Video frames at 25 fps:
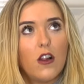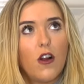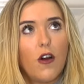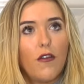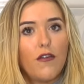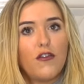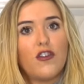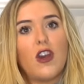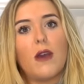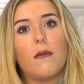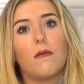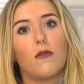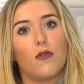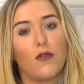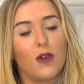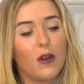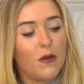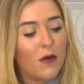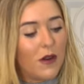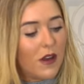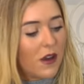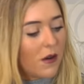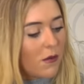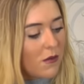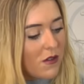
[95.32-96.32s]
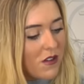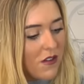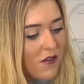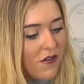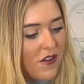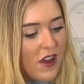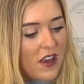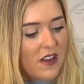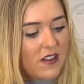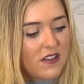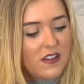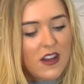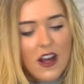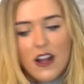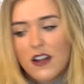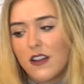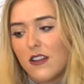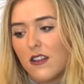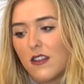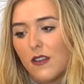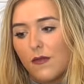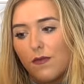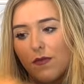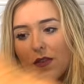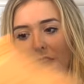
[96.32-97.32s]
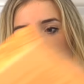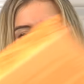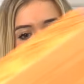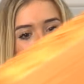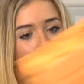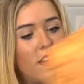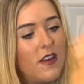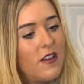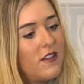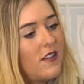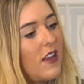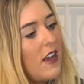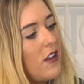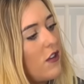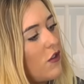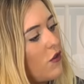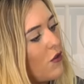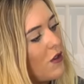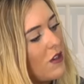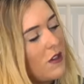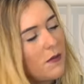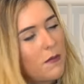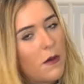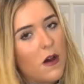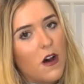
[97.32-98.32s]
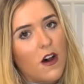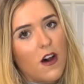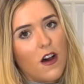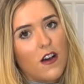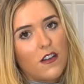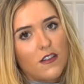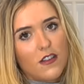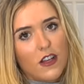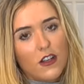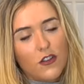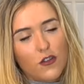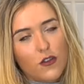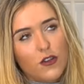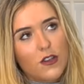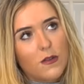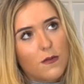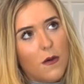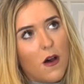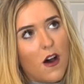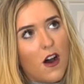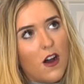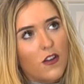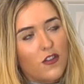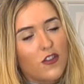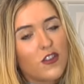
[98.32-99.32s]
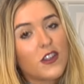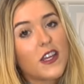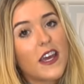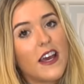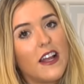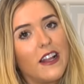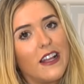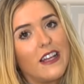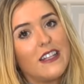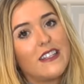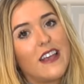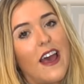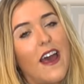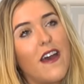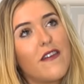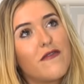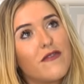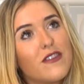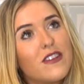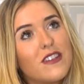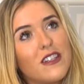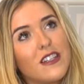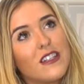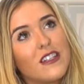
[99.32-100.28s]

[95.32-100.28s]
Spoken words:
love James Reid when it comes to face tans. Sanctuary Spa, just kill it every